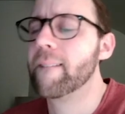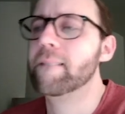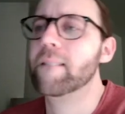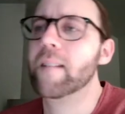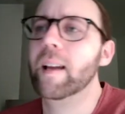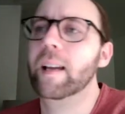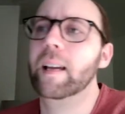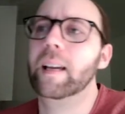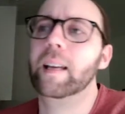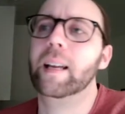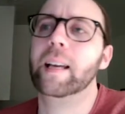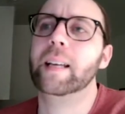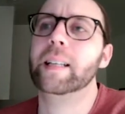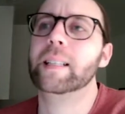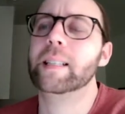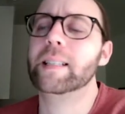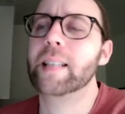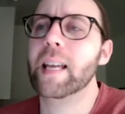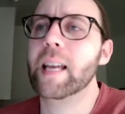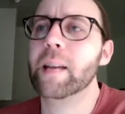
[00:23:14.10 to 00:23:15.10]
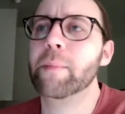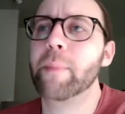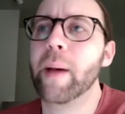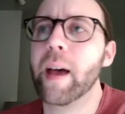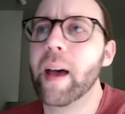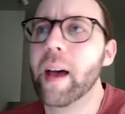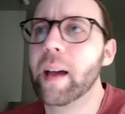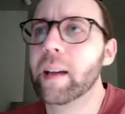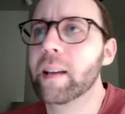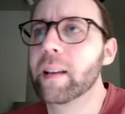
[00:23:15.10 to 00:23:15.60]
And I get to take
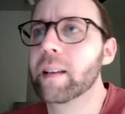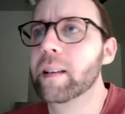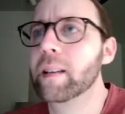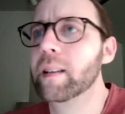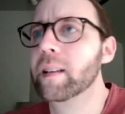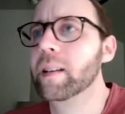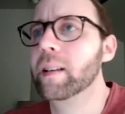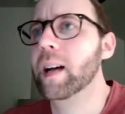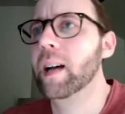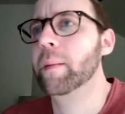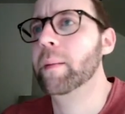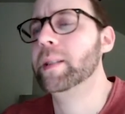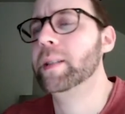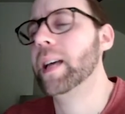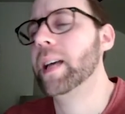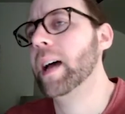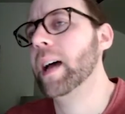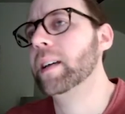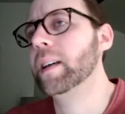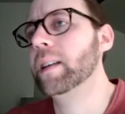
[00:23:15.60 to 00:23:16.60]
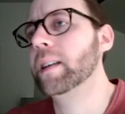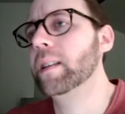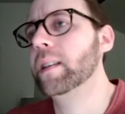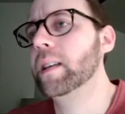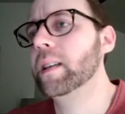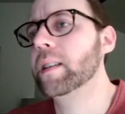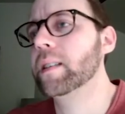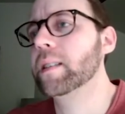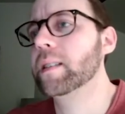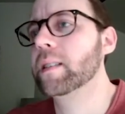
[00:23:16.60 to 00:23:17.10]
back. I'm attacking
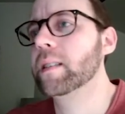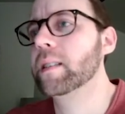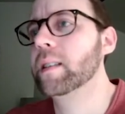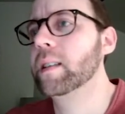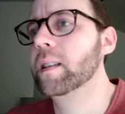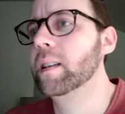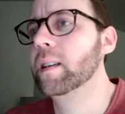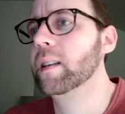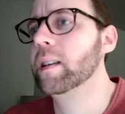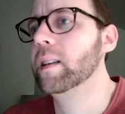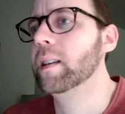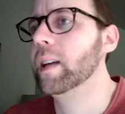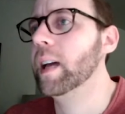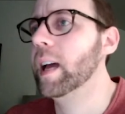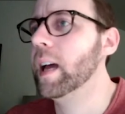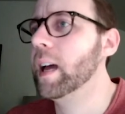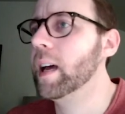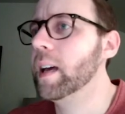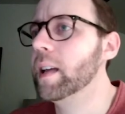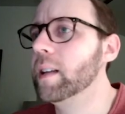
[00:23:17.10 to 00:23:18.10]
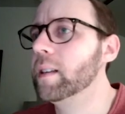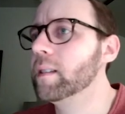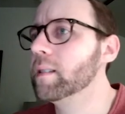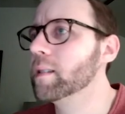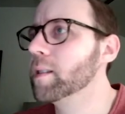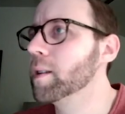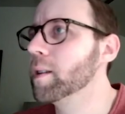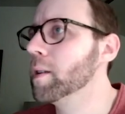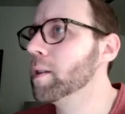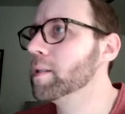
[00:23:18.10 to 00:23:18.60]
this and
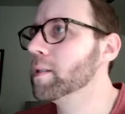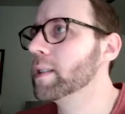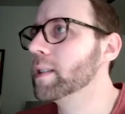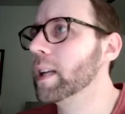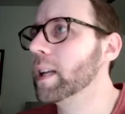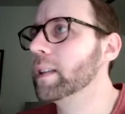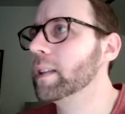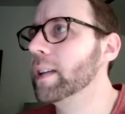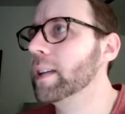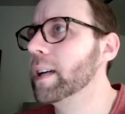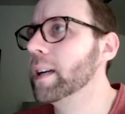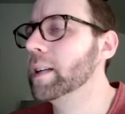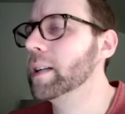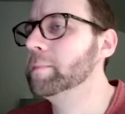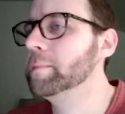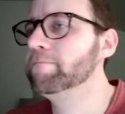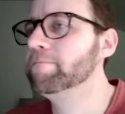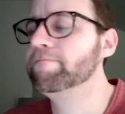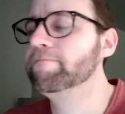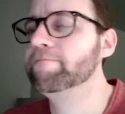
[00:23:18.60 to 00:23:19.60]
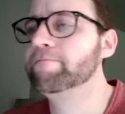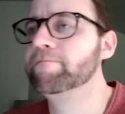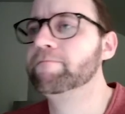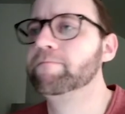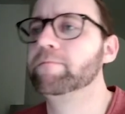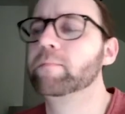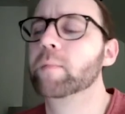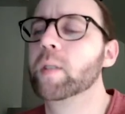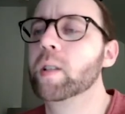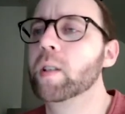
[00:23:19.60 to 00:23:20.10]
setting that up.
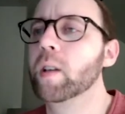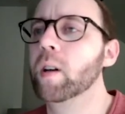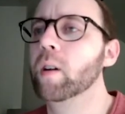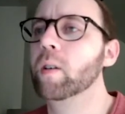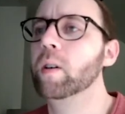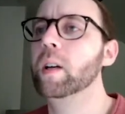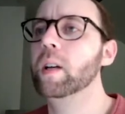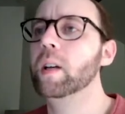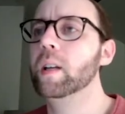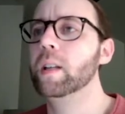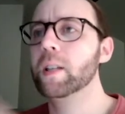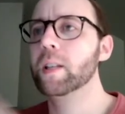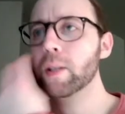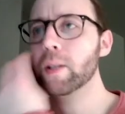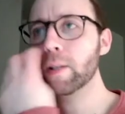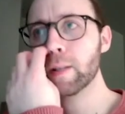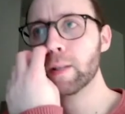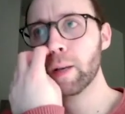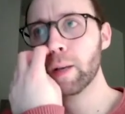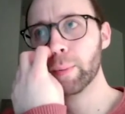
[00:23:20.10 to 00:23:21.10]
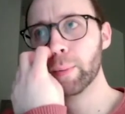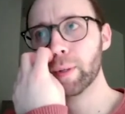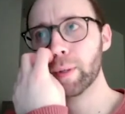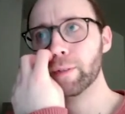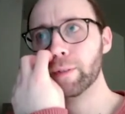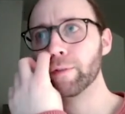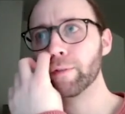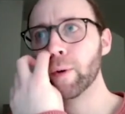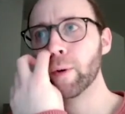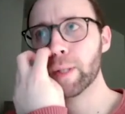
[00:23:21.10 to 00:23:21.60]
So this is all pretty
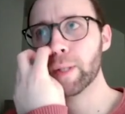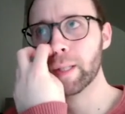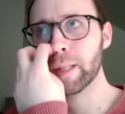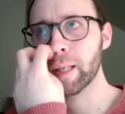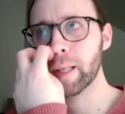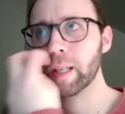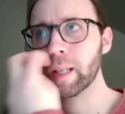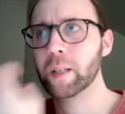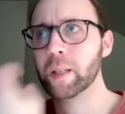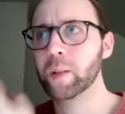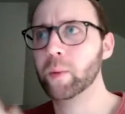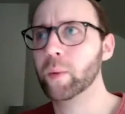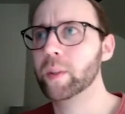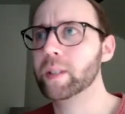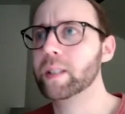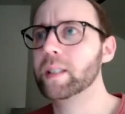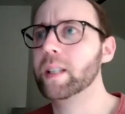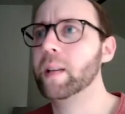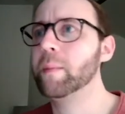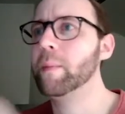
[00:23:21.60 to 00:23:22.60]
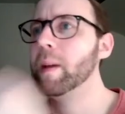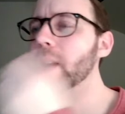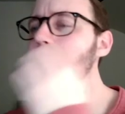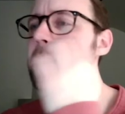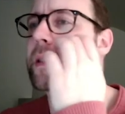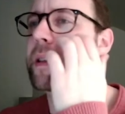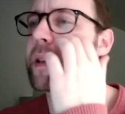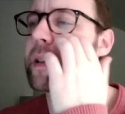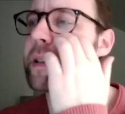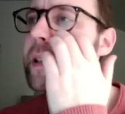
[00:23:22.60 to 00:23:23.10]
forcing once they made
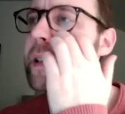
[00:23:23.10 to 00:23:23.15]
this.